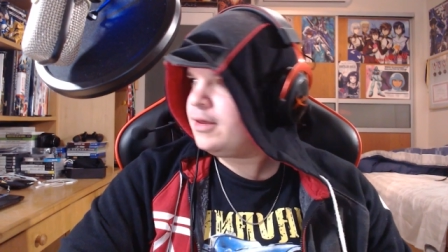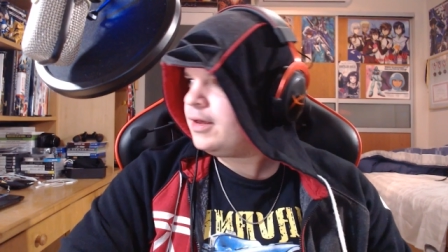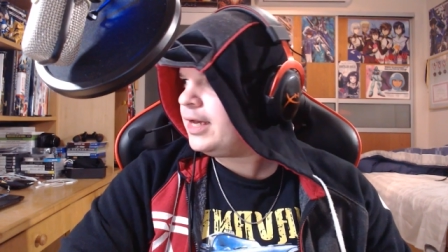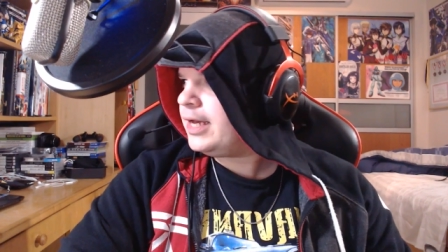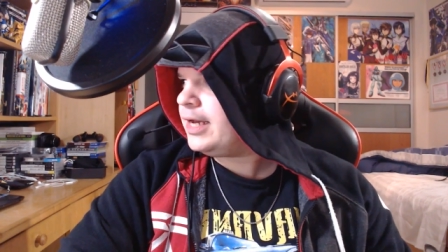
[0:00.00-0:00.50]

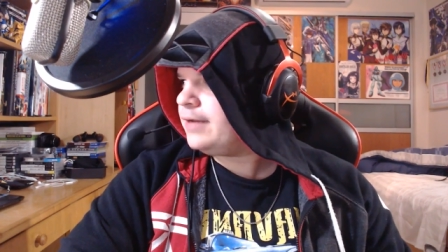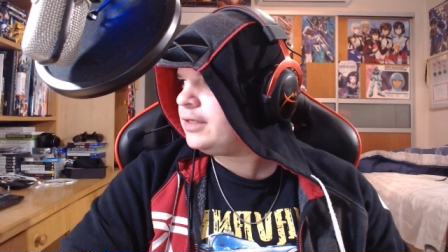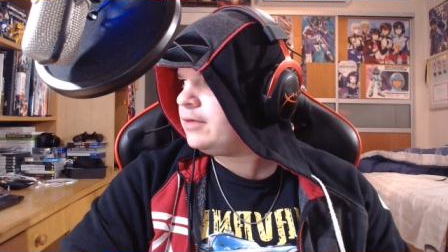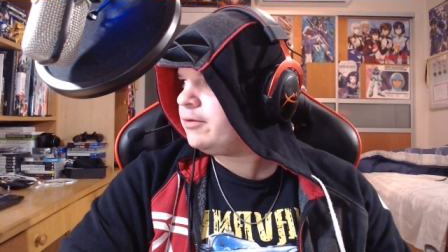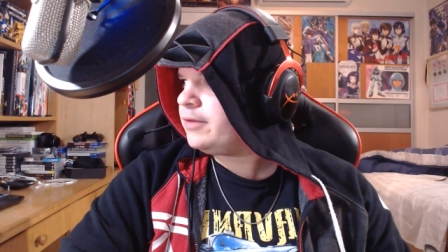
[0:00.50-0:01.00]
I'll
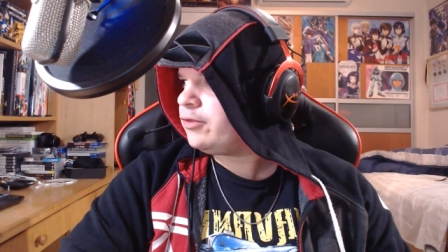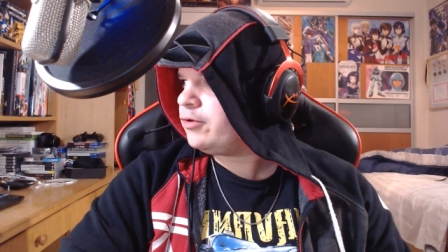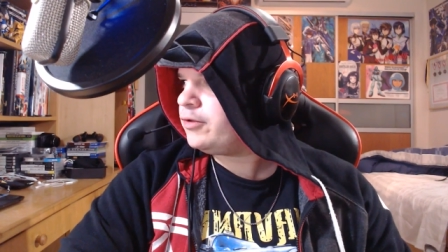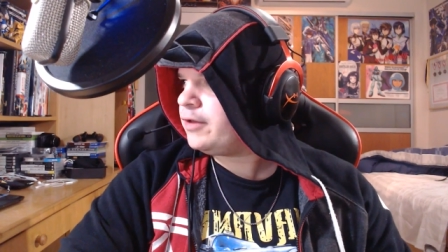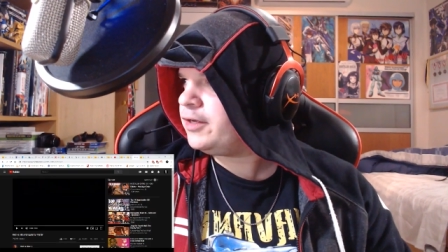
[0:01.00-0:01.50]
deal with that as
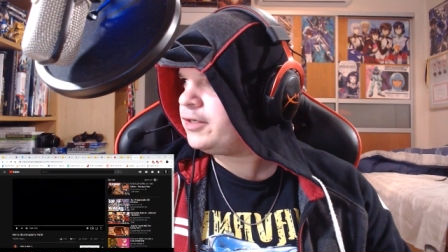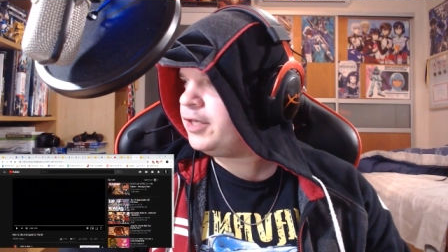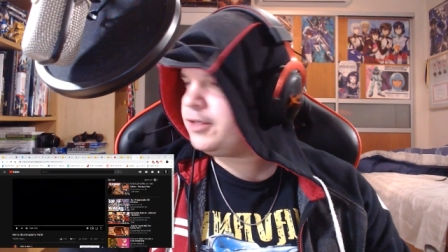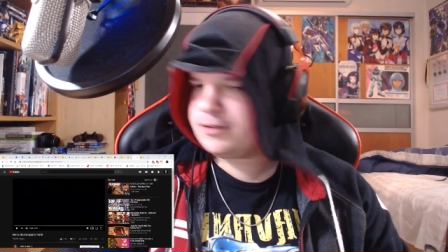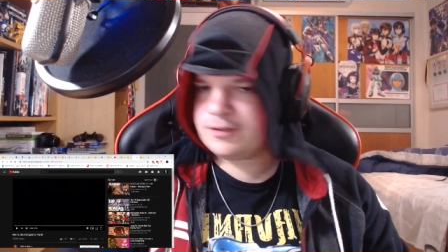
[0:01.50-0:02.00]
soon as I finish
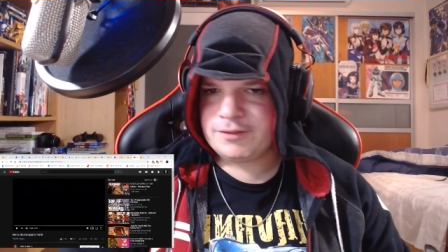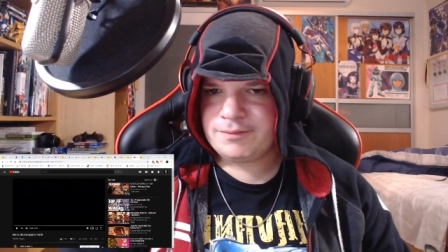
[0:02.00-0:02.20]
this.